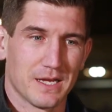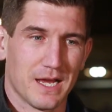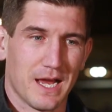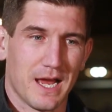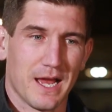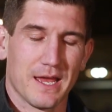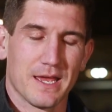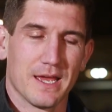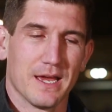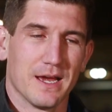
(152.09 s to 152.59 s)

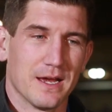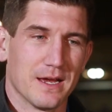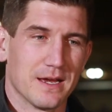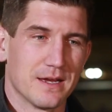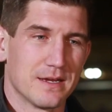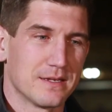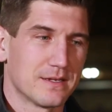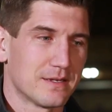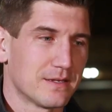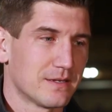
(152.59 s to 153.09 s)

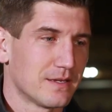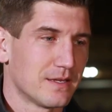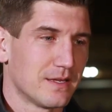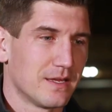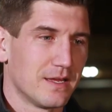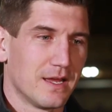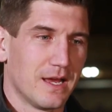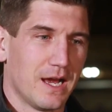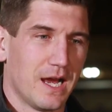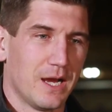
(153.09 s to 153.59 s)
I
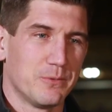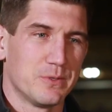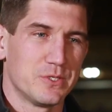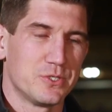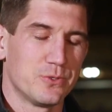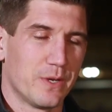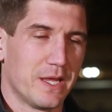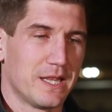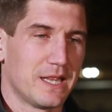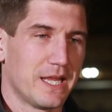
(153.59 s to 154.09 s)
went
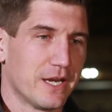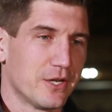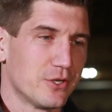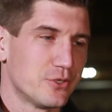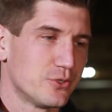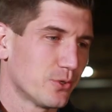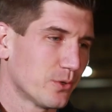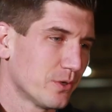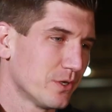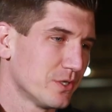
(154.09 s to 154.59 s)
to Atlanta,
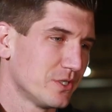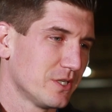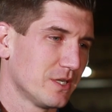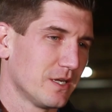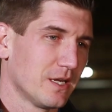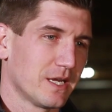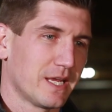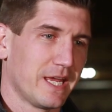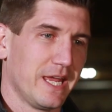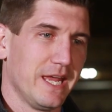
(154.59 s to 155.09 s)

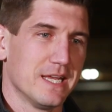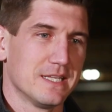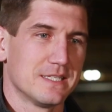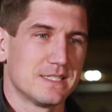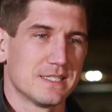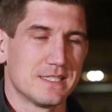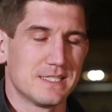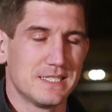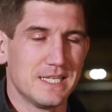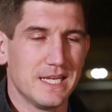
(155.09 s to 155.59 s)
Georgia,
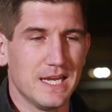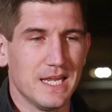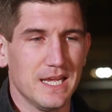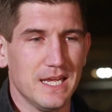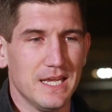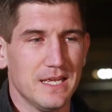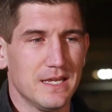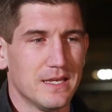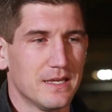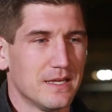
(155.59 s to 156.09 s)
Kansas
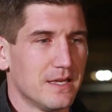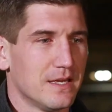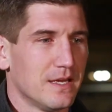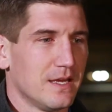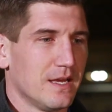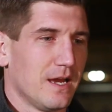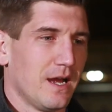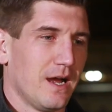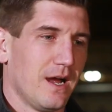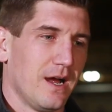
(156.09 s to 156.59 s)
City,
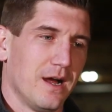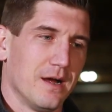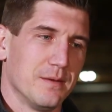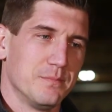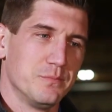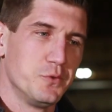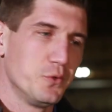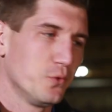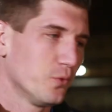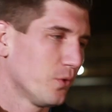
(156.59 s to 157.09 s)

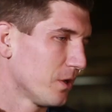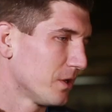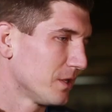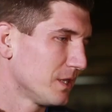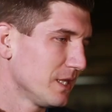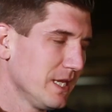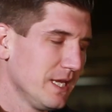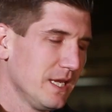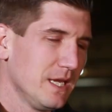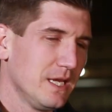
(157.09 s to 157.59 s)
New
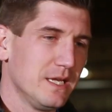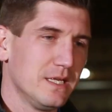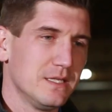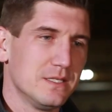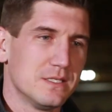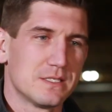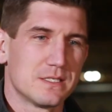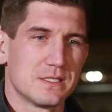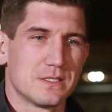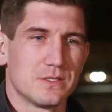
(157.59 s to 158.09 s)

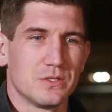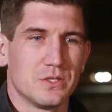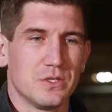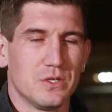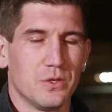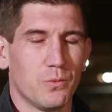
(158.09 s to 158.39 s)
Orleans.